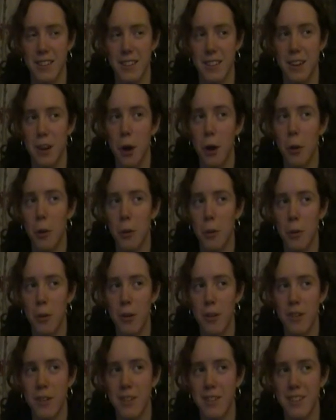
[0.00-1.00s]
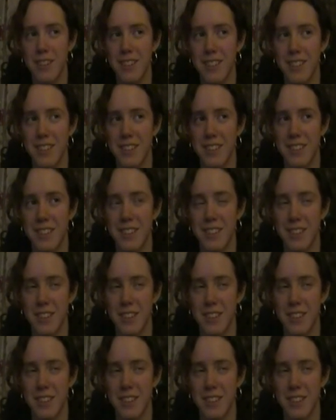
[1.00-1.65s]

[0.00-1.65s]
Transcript: No, it's